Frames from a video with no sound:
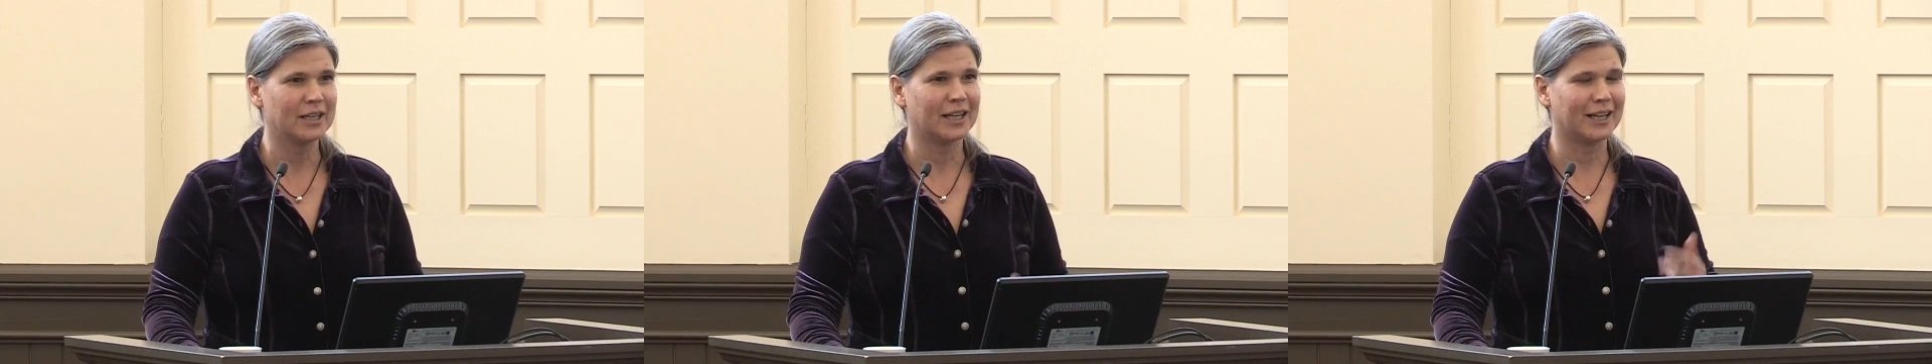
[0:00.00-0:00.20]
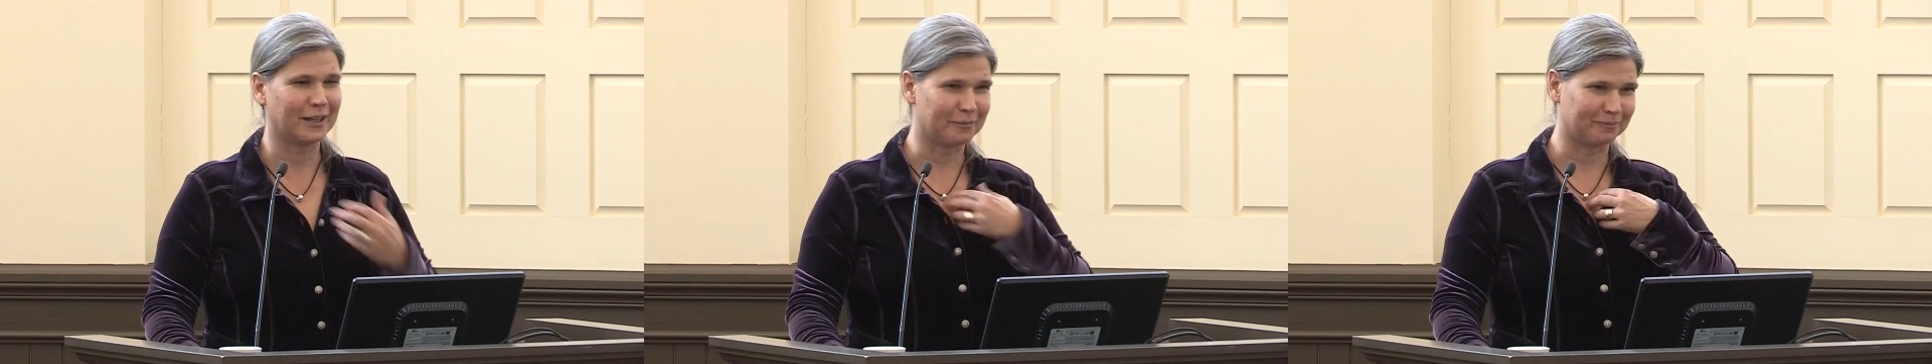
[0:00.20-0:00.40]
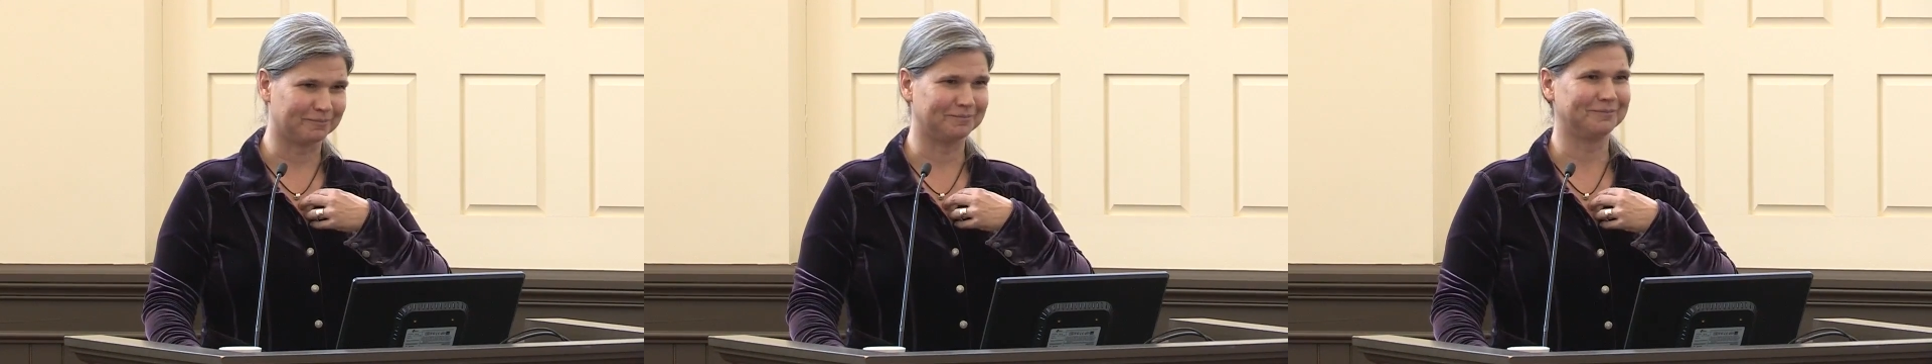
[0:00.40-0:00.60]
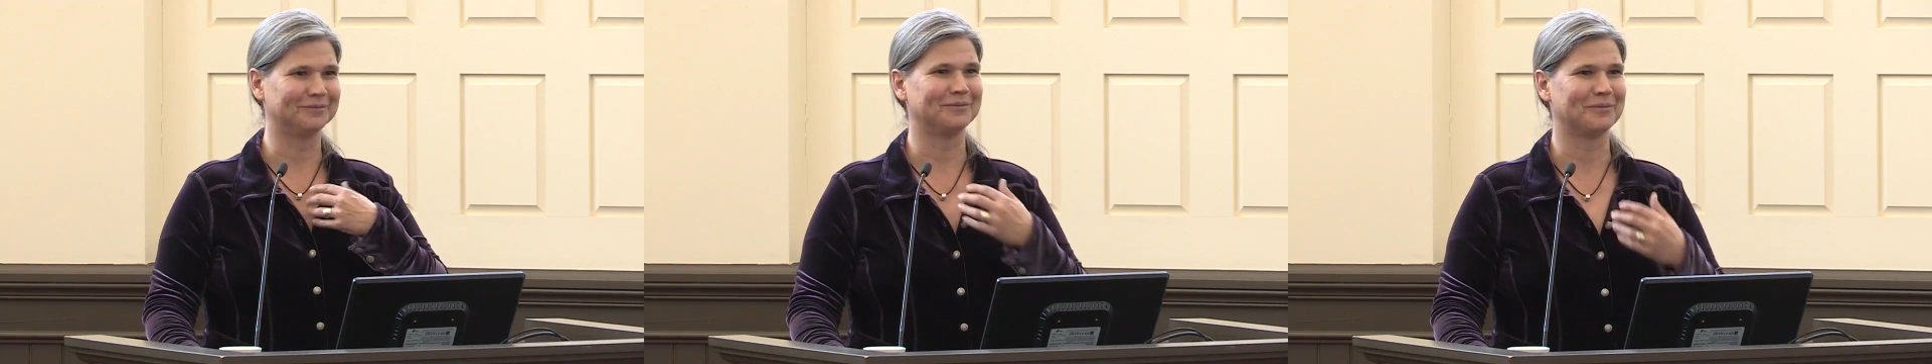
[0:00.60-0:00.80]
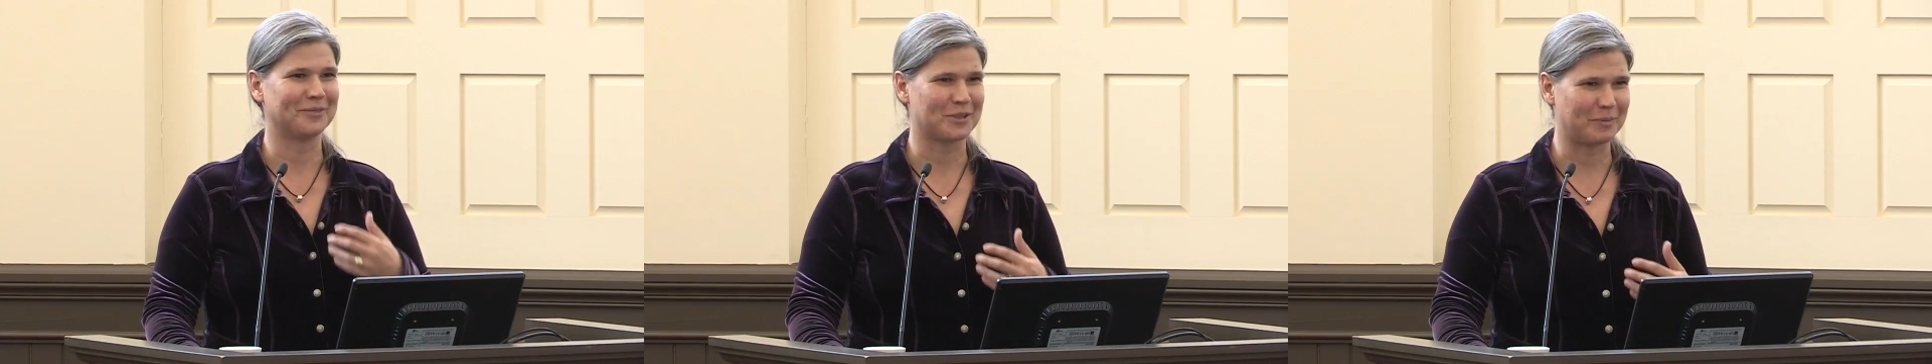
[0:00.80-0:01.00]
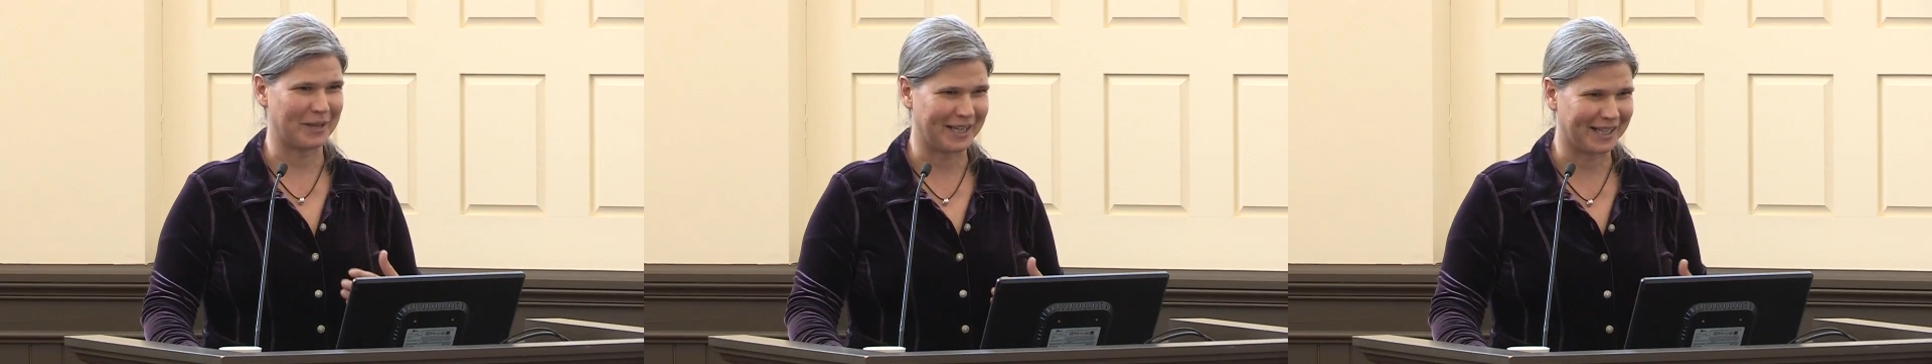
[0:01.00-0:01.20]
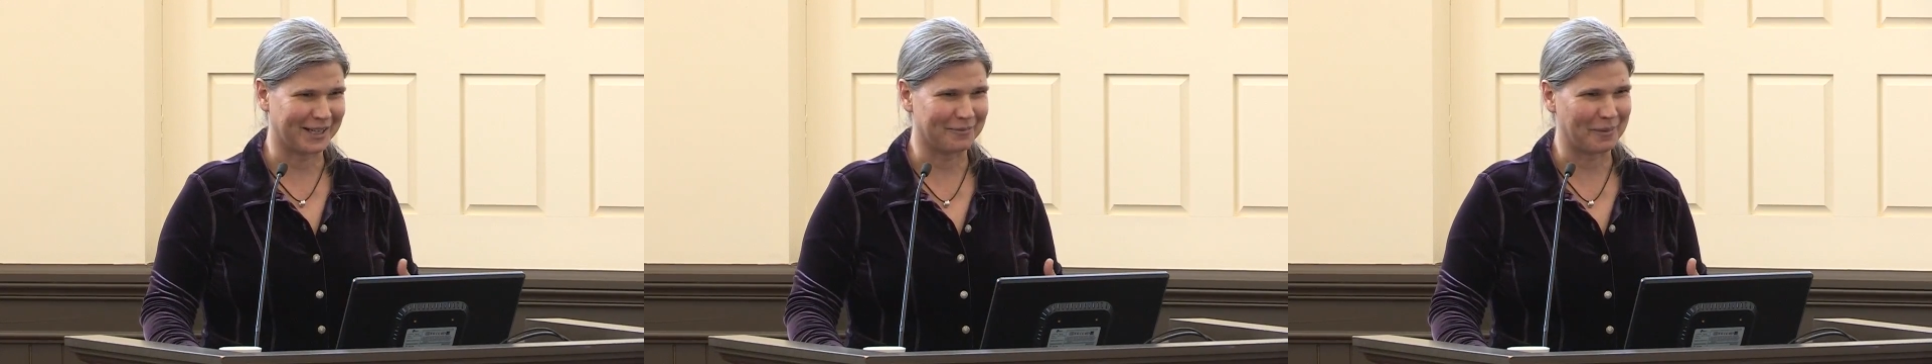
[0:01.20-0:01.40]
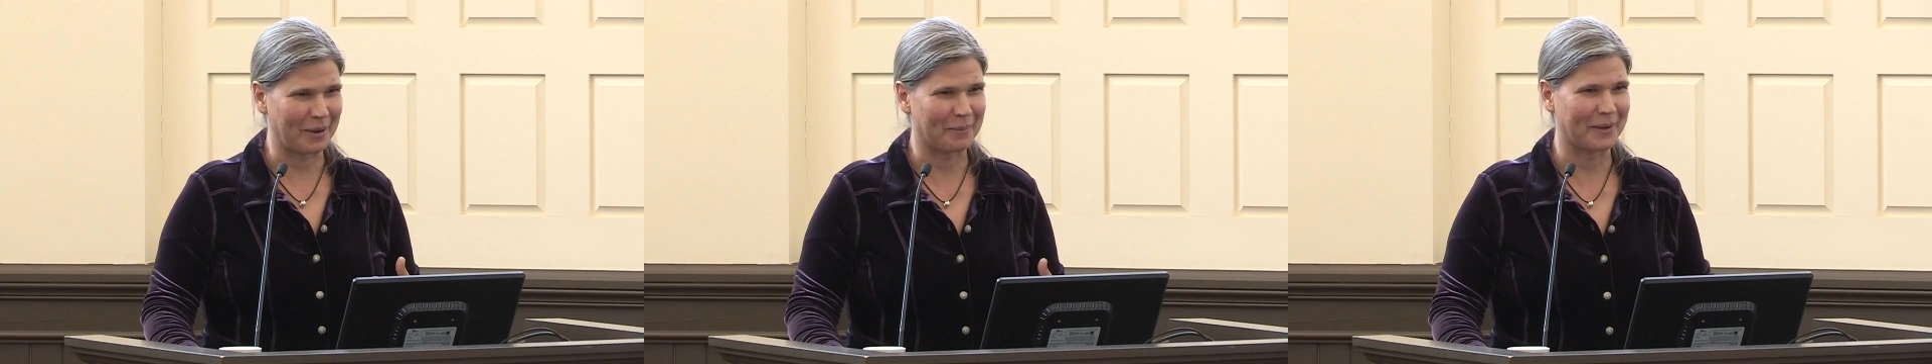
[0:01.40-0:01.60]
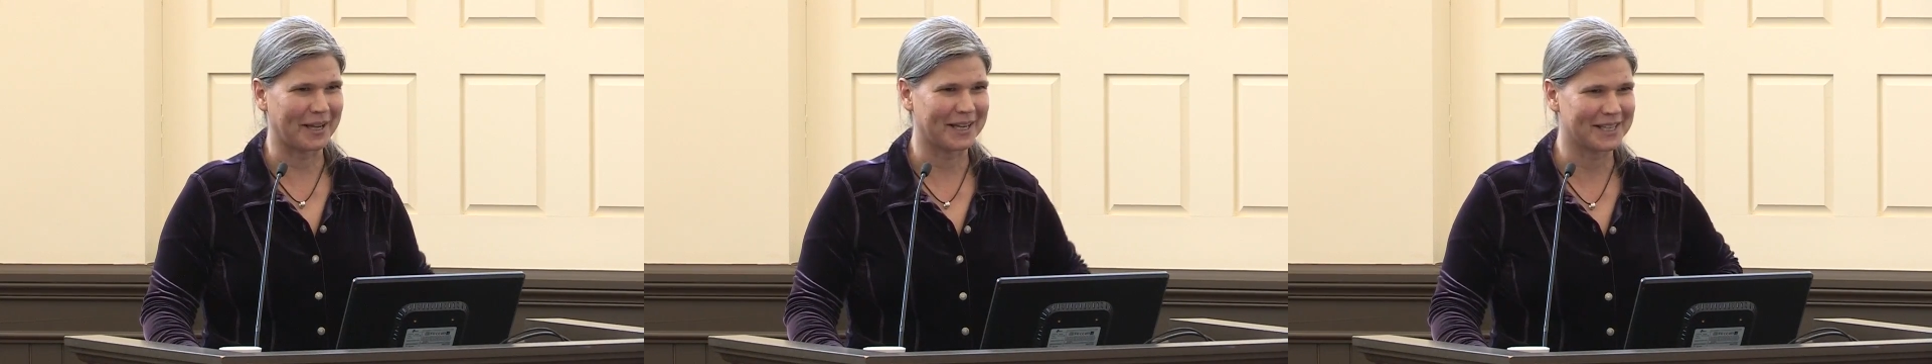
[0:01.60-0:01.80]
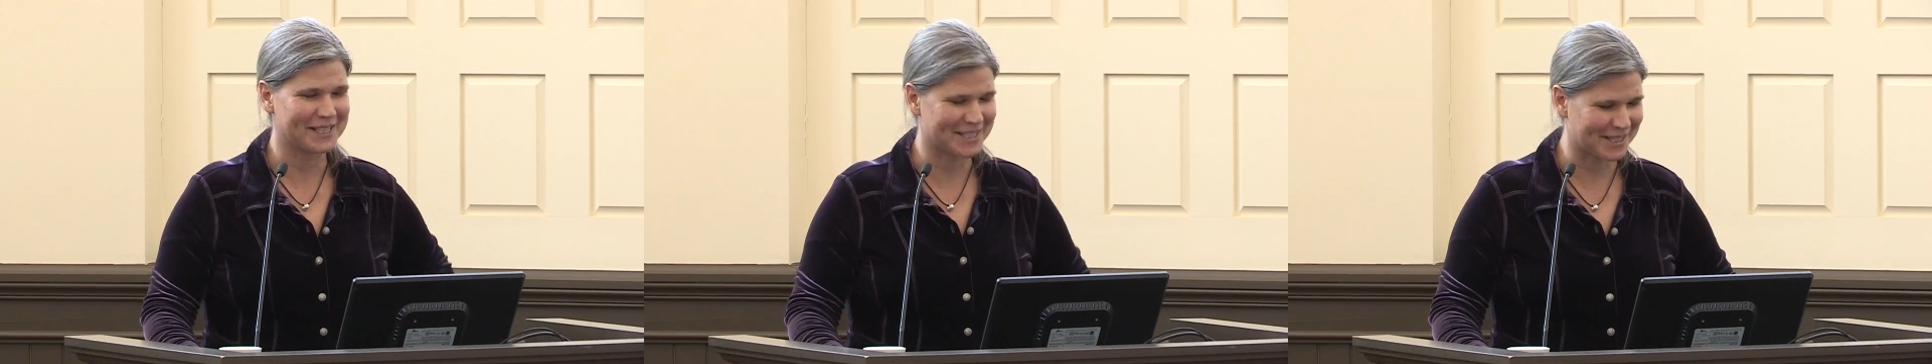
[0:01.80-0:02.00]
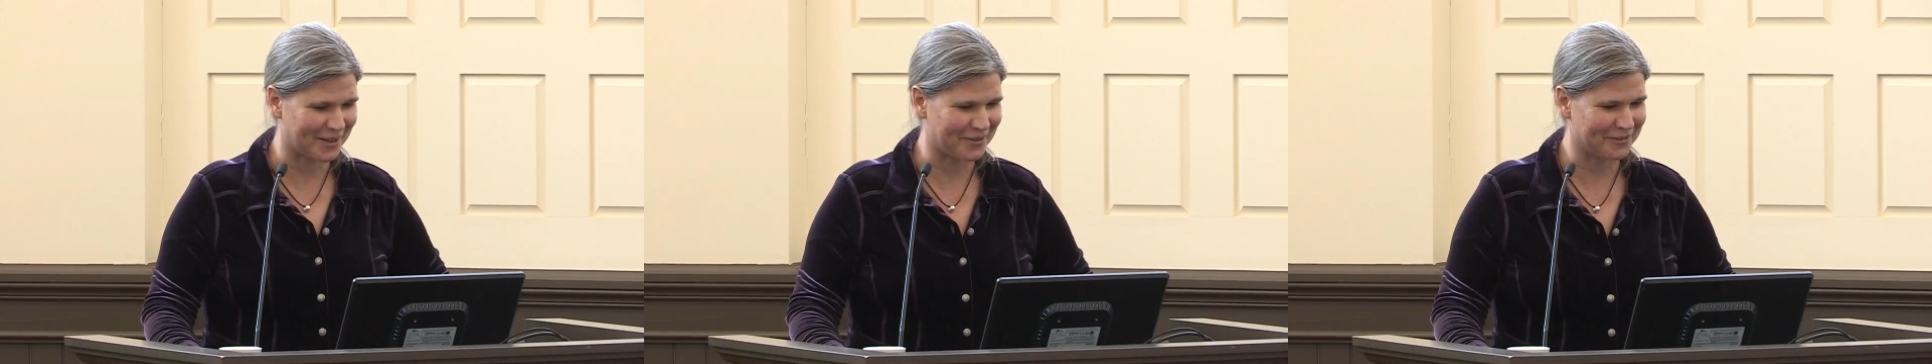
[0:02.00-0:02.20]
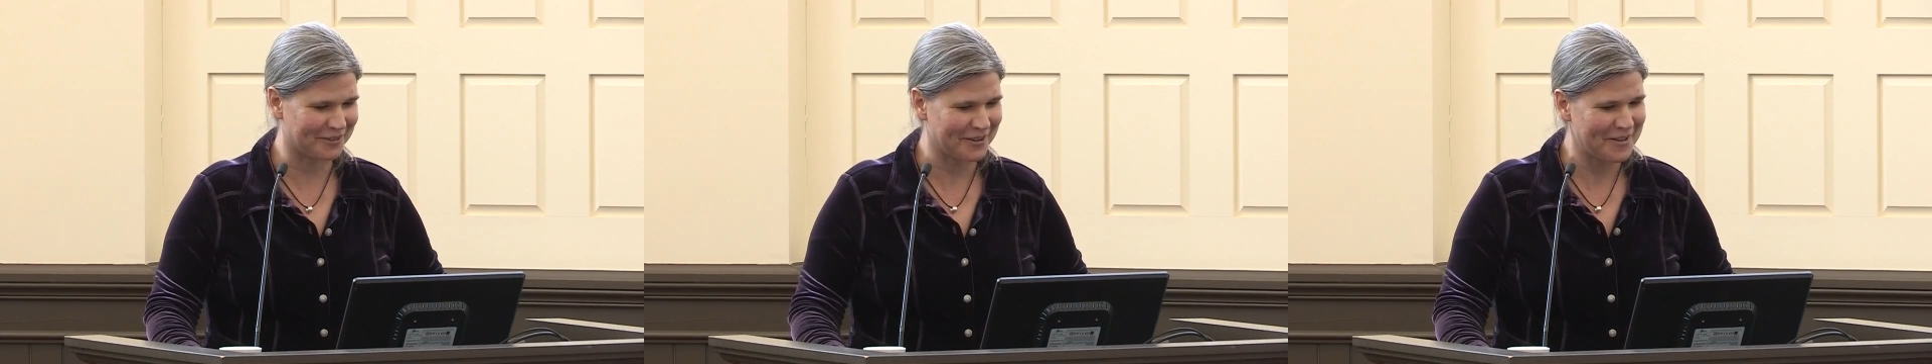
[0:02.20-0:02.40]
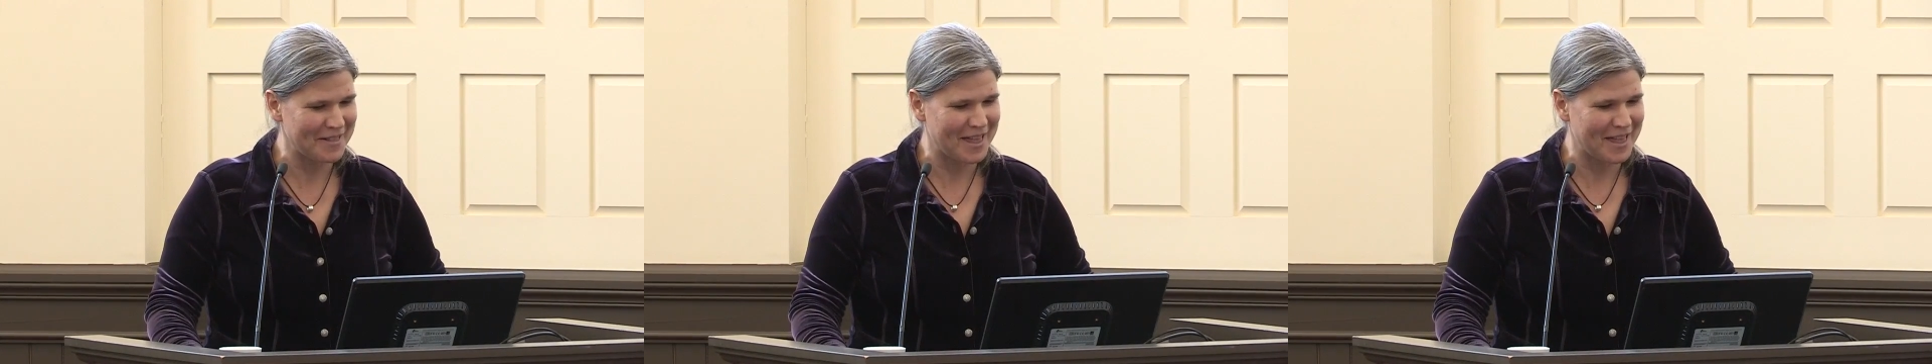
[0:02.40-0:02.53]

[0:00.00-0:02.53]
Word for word: um, speaking about myself,